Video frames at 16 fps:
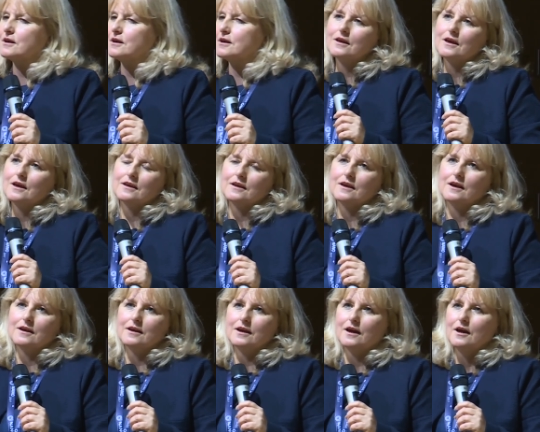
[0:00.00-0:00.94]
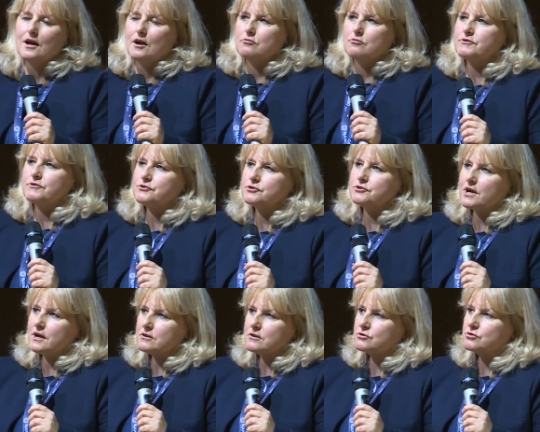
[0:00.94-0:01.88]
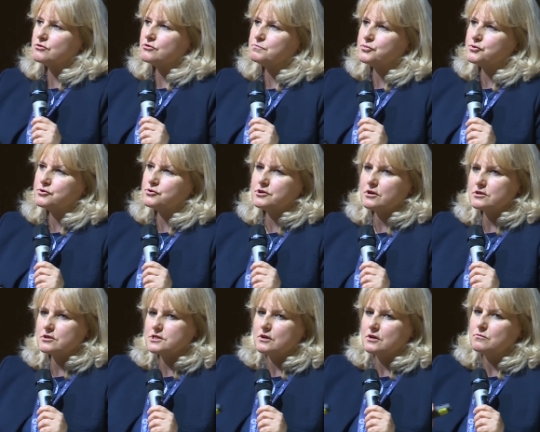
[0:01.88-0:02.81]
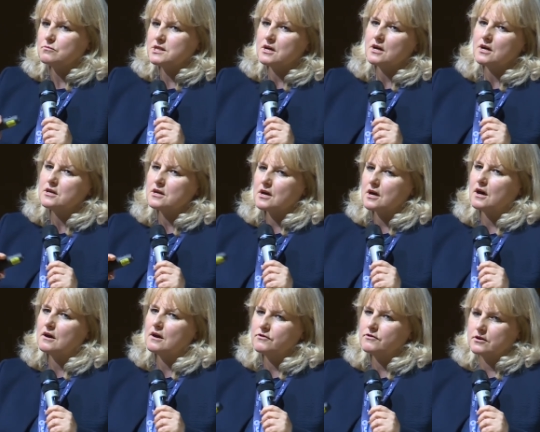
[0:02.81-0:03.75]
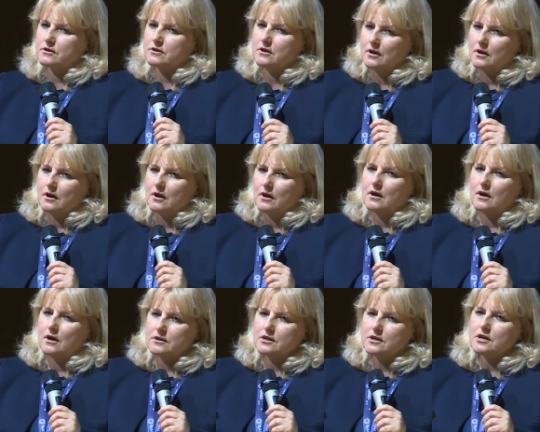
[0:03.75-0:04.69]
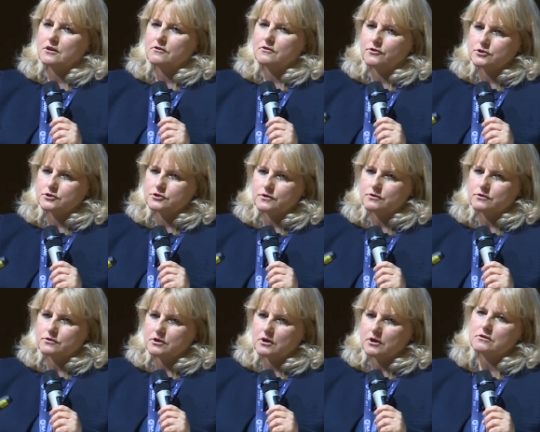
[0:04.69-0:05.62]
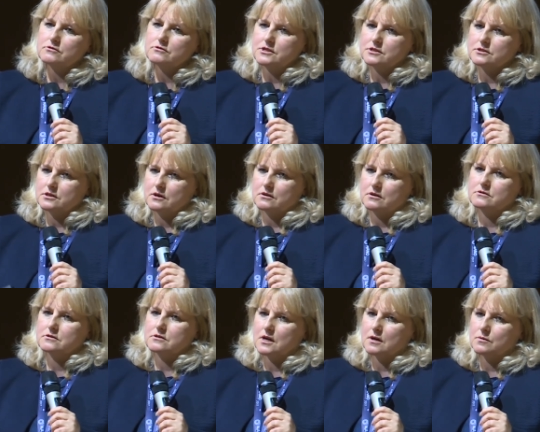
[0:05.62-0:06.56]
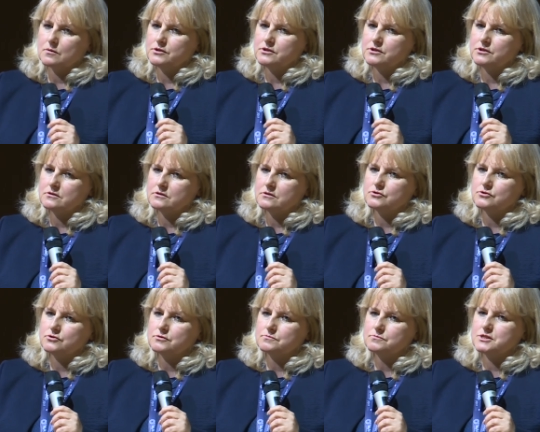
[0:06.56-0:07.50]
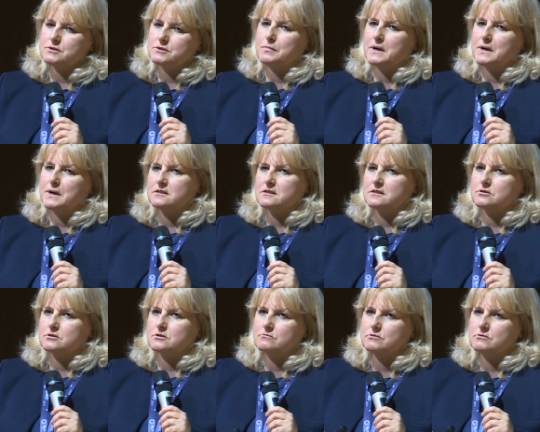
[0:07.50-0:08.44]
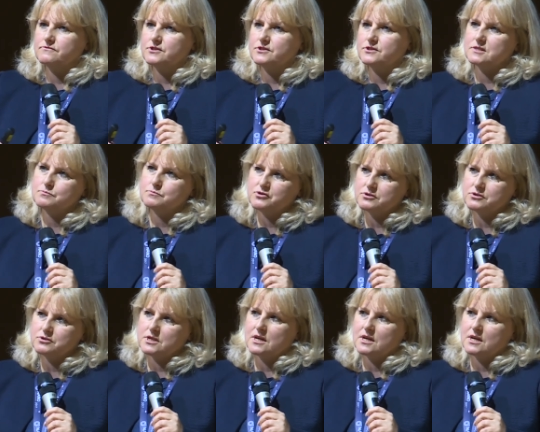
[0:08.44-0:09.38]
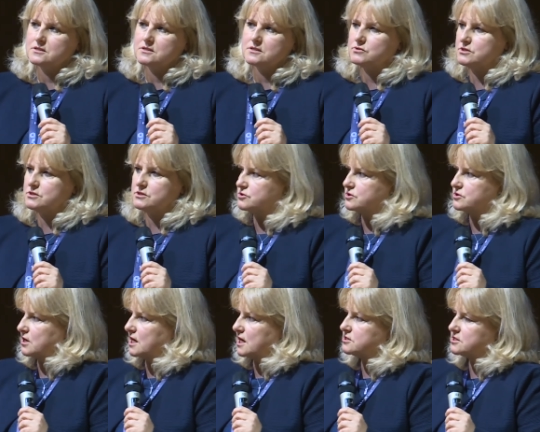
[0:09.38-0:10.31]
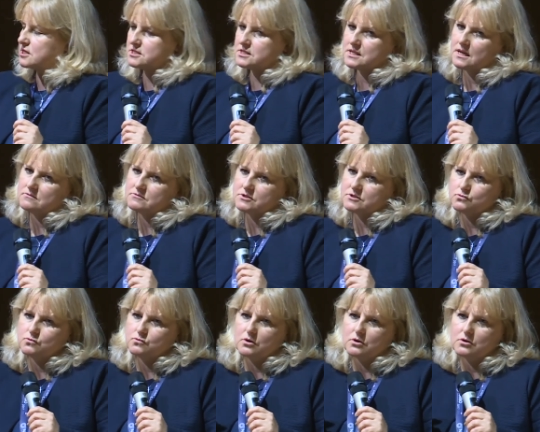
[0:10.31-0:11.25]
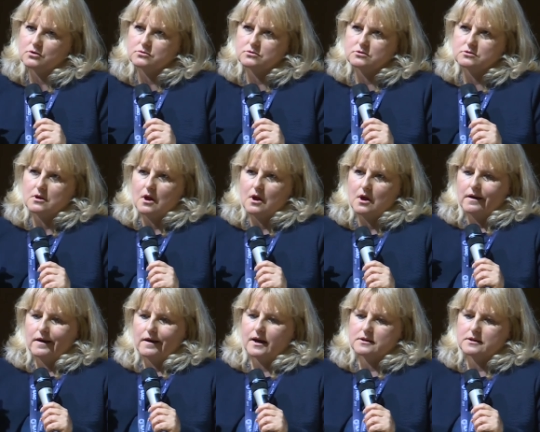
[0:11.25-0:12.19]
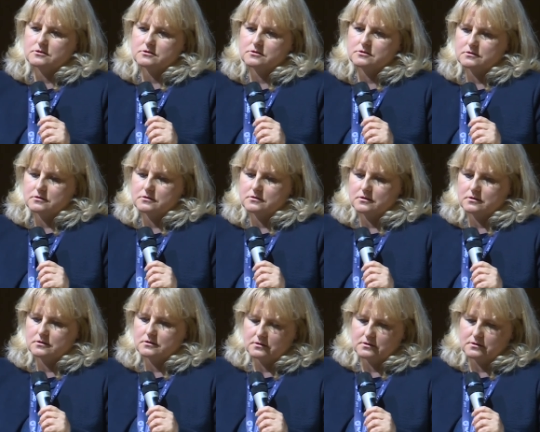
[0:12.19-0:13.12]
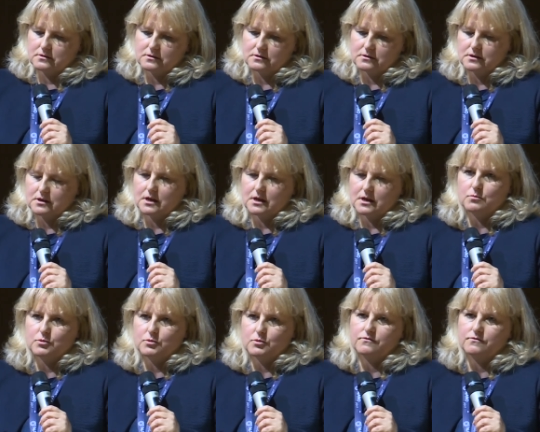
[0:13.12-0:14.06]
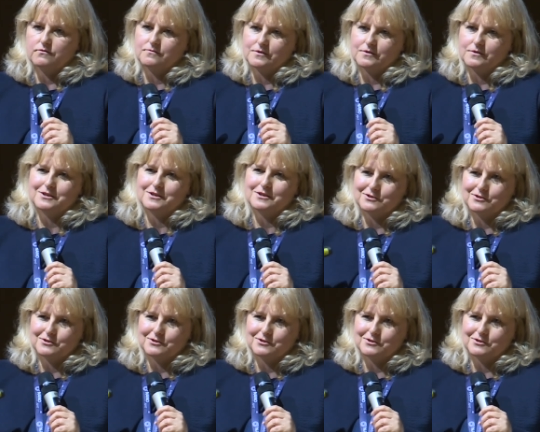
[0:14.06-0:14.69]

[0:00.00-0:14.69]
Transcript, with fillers: yeah, yeah, yeah, yeah. We've tried to put also metallic cover, uh, nickel phosphorus coatings on carbon nanotubes, but with this process we use ultrasound what cut uh, carbon uh,